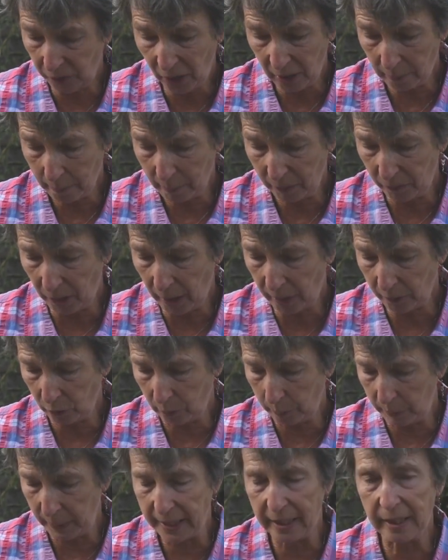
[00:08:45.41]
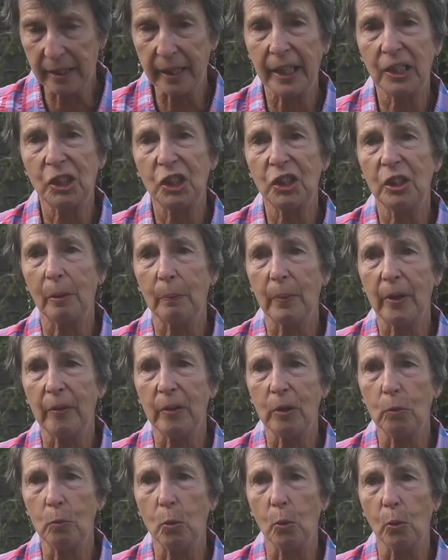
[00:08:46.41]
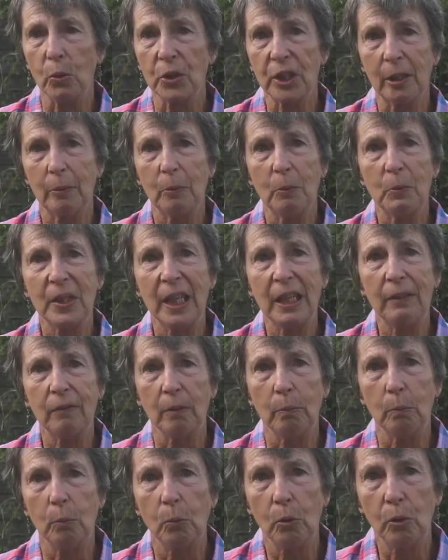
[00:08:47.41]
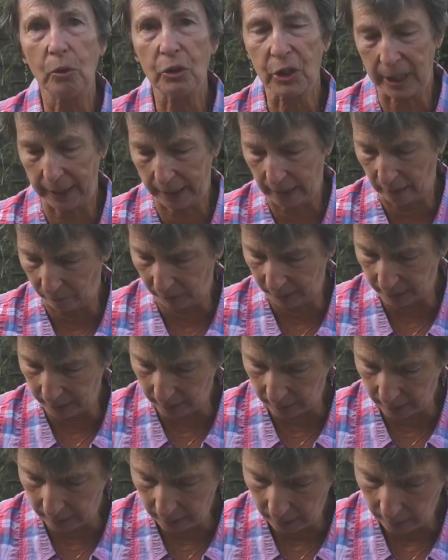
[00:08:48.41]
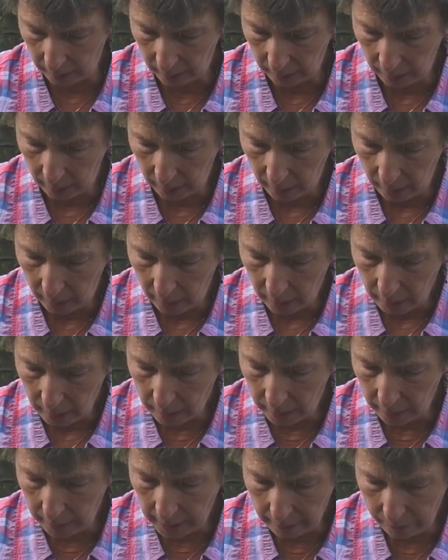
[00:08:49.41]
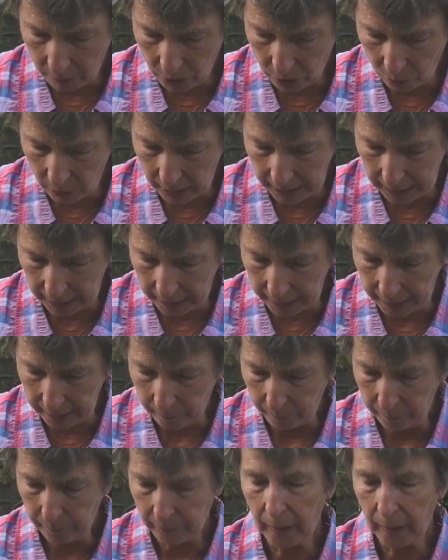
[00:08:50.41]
my father had been stationed up there in the war, so it was even more significant. So that was really,